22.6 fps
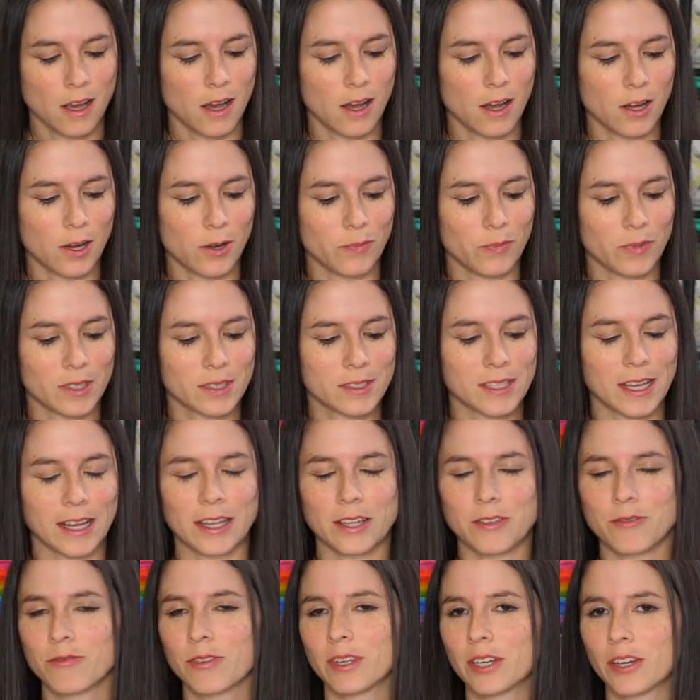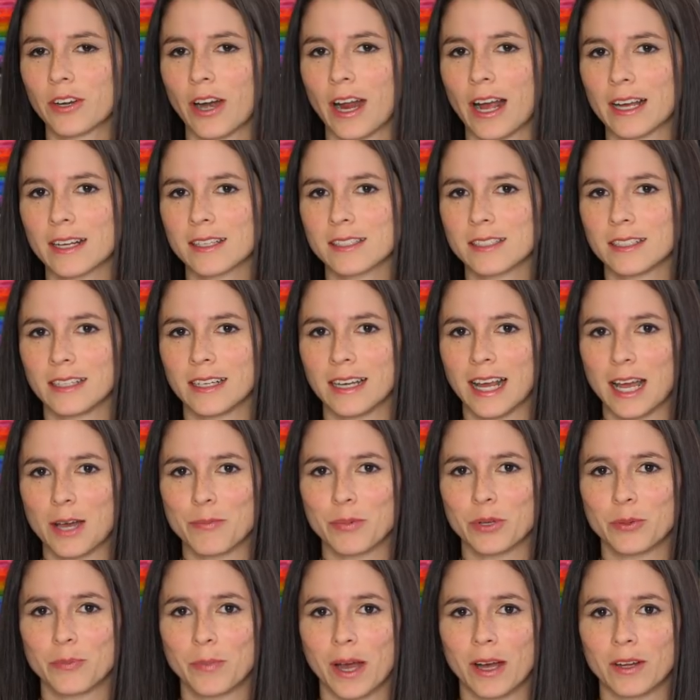Um, the second finger accident
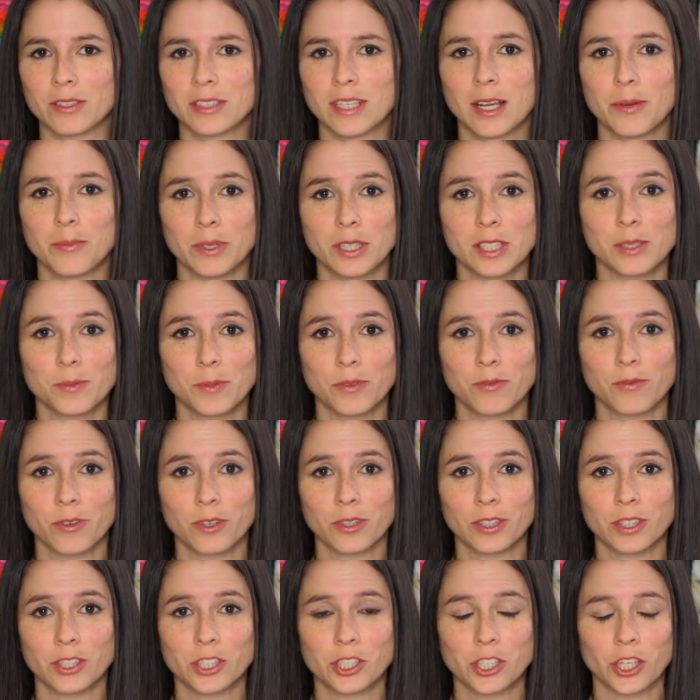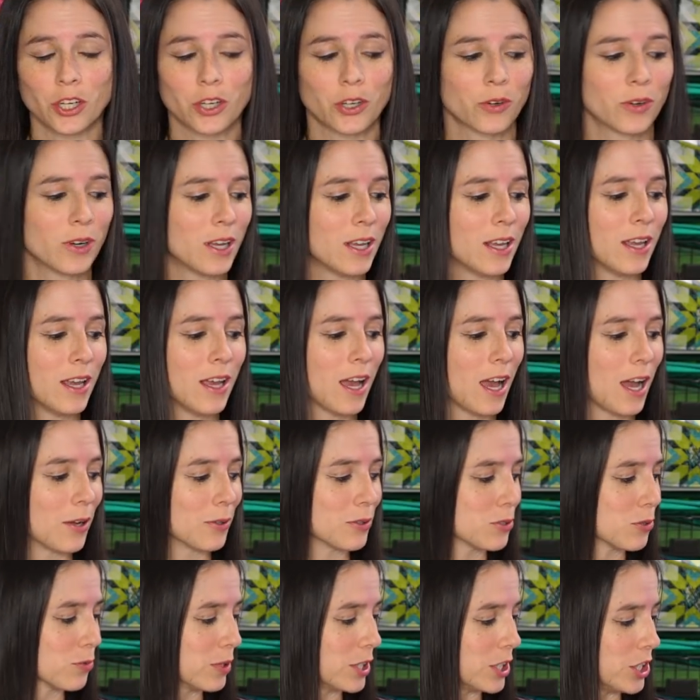happened about 10 minutes before the show. I
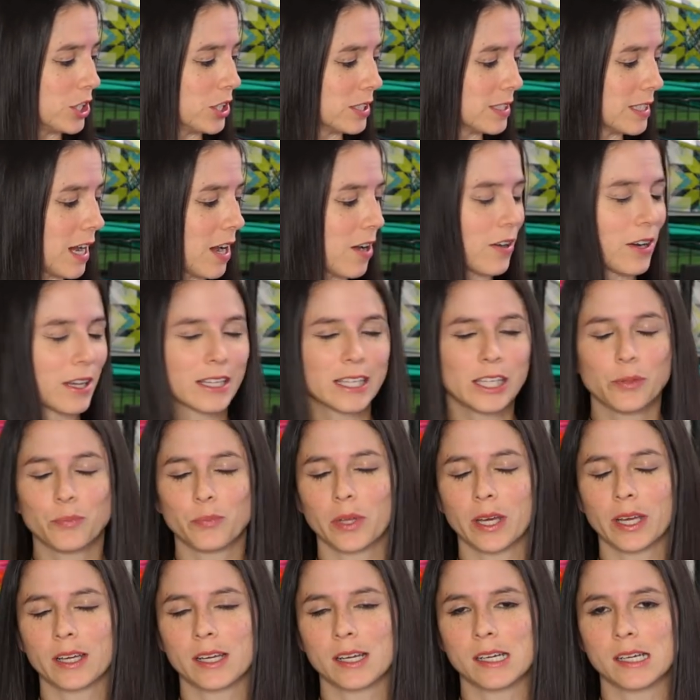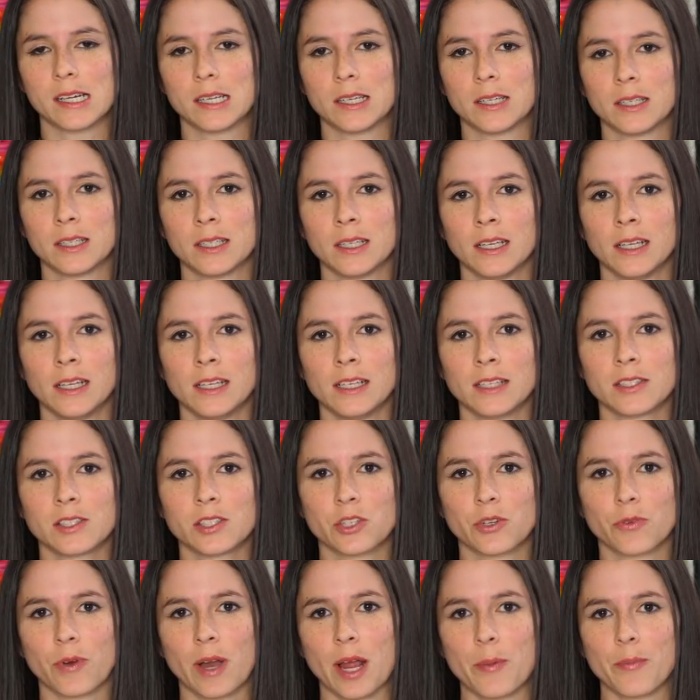was reaching down. I keep like a
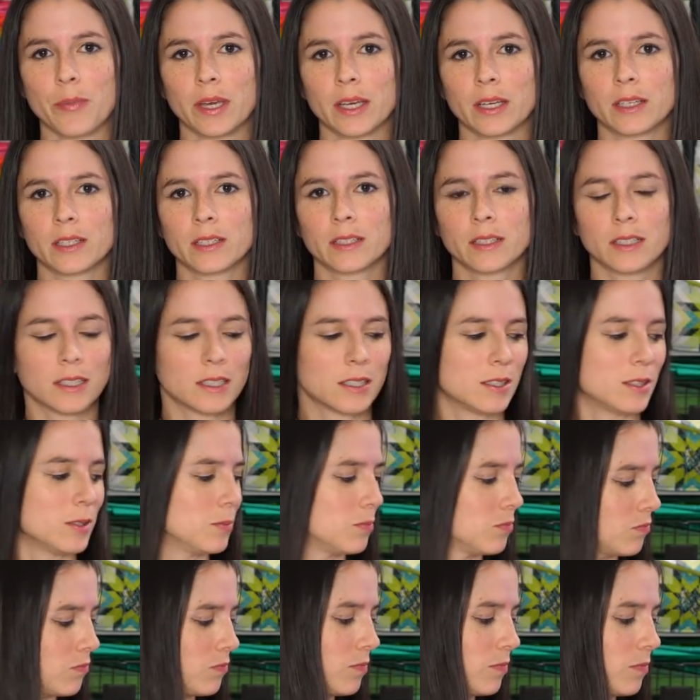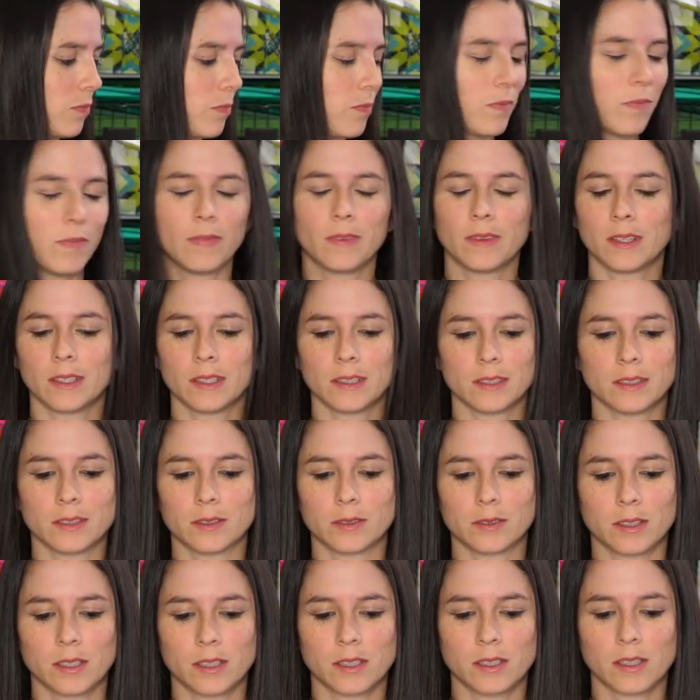ceramic uh,
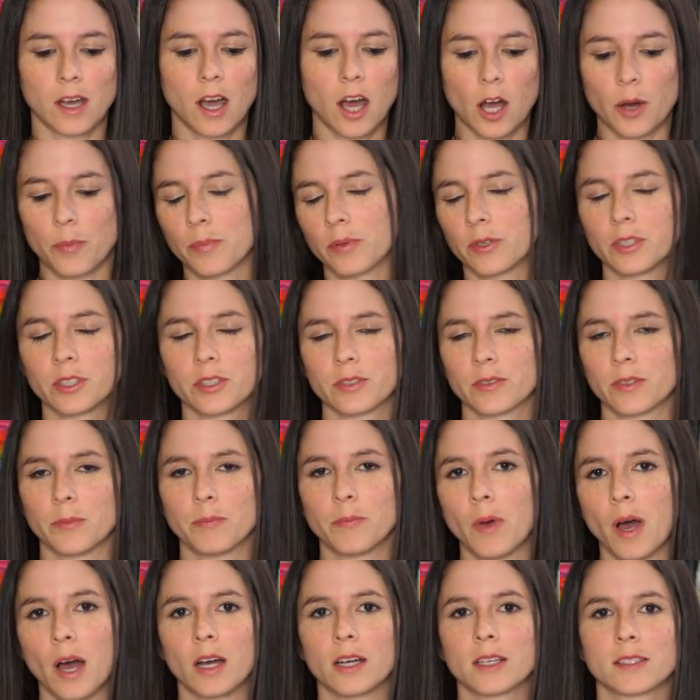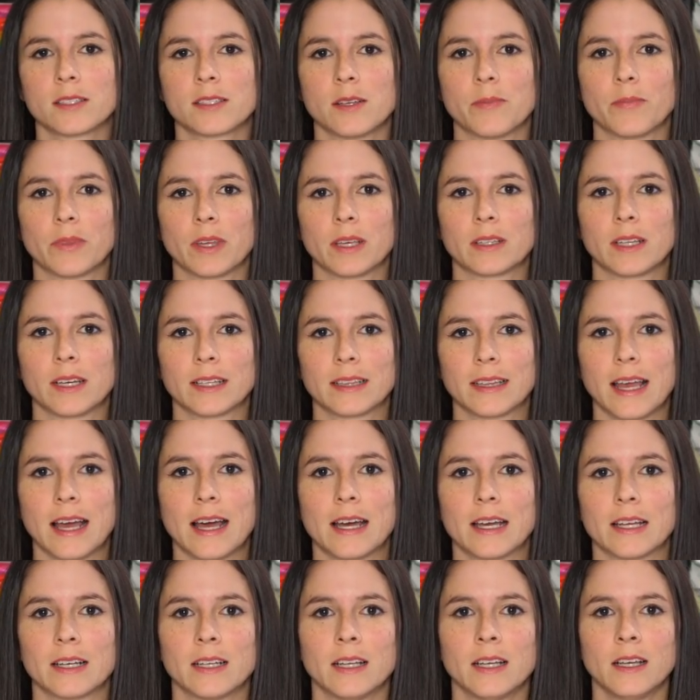a cup or mug, something like
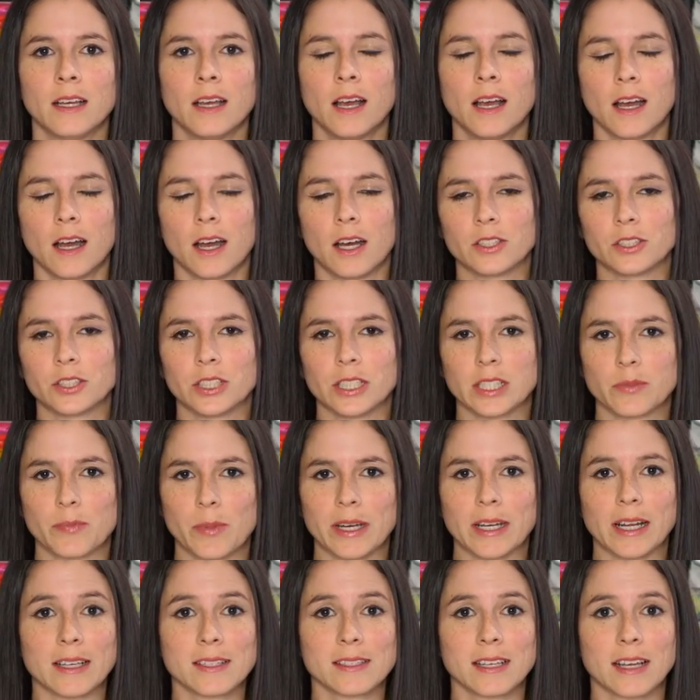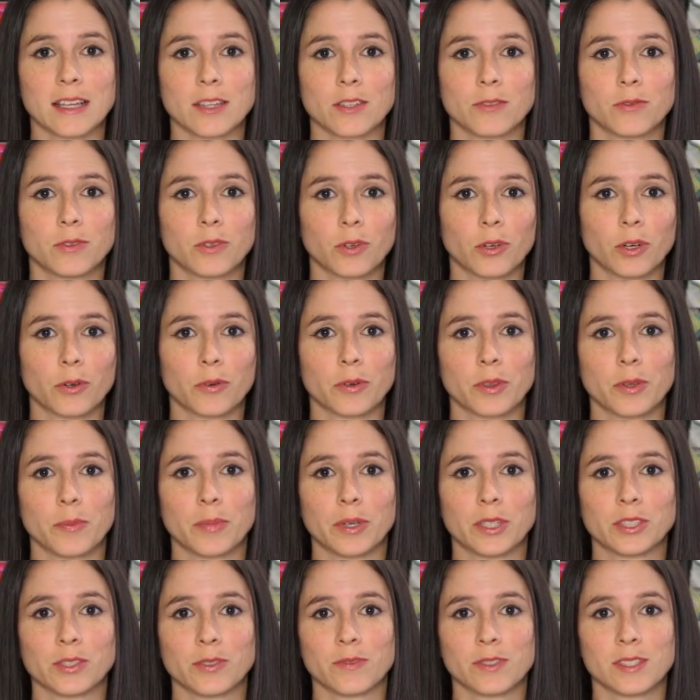that, underneath my desk on the floor with a
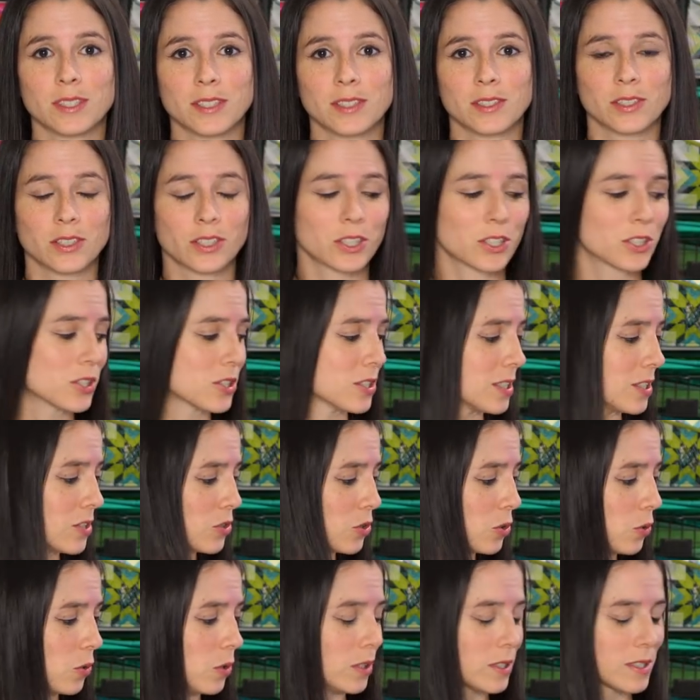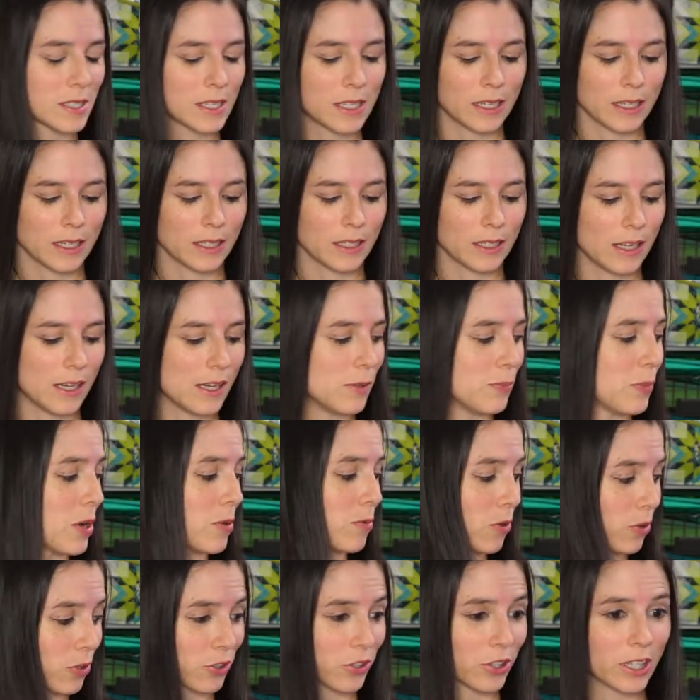bunch of scissors and tools in it and my
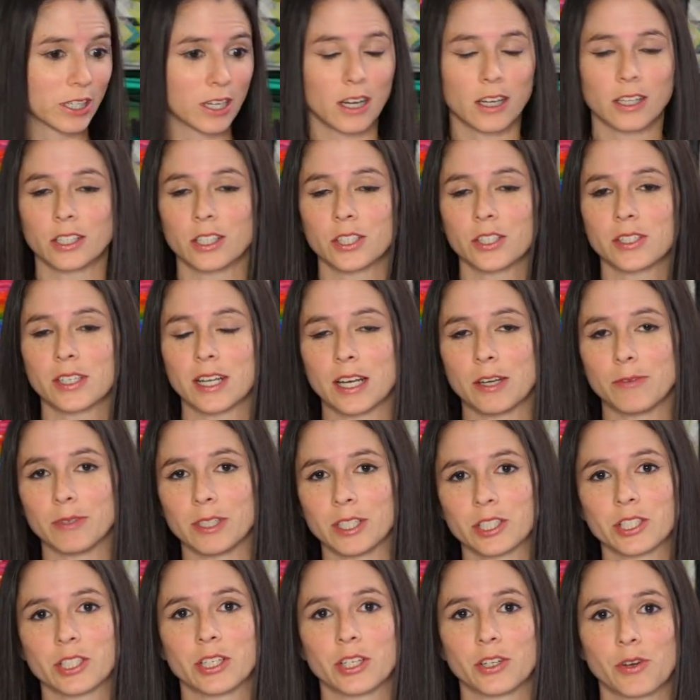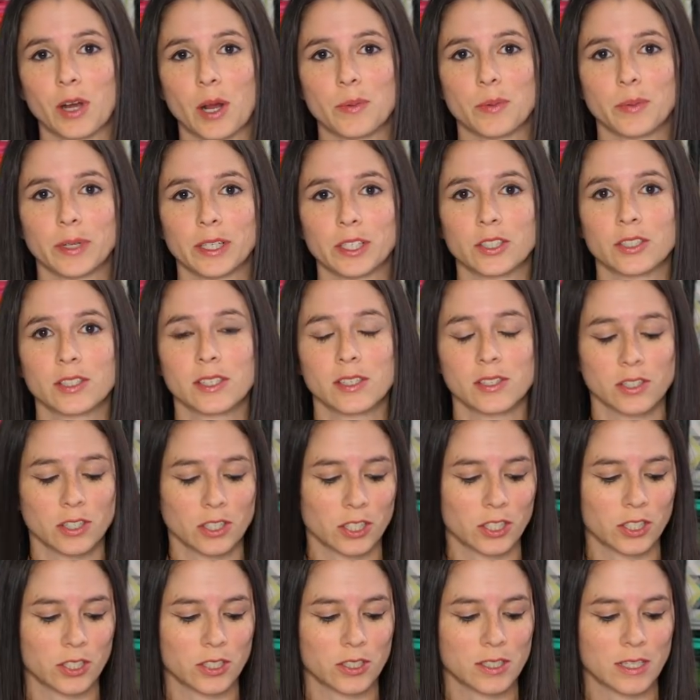rotary cutters. And I reached in to grab a pair of
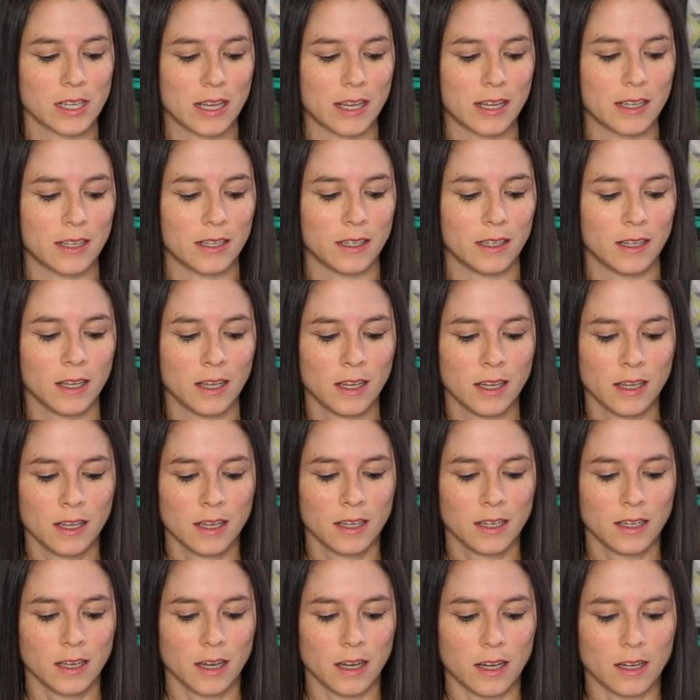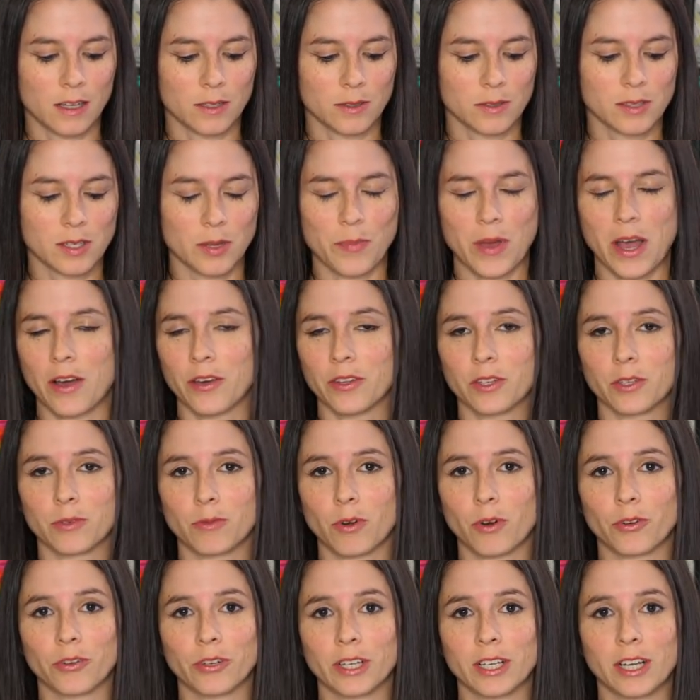scissors and uh, somehow the
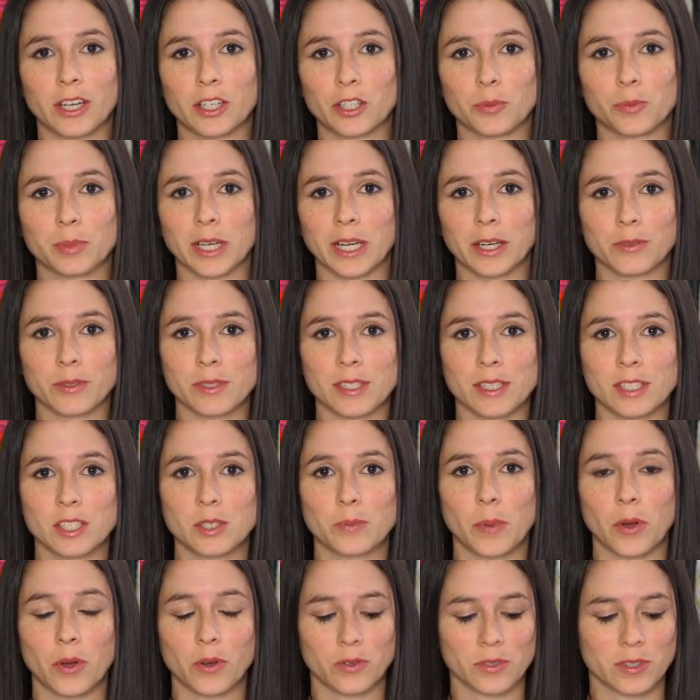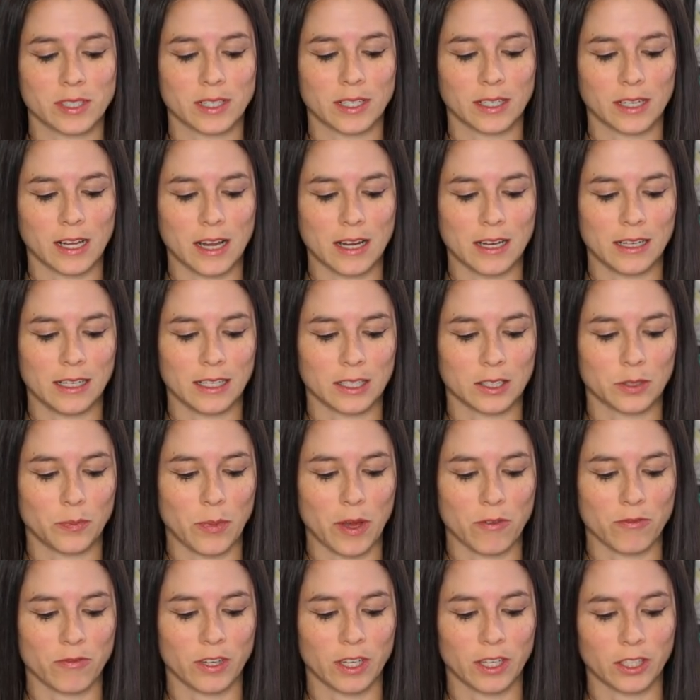rotary cutter blade was exposed and kind of nicked
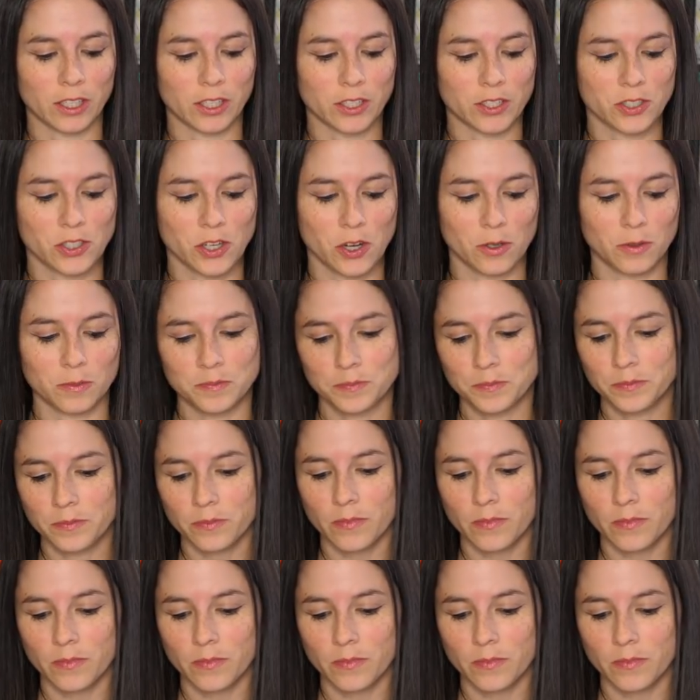my finger. So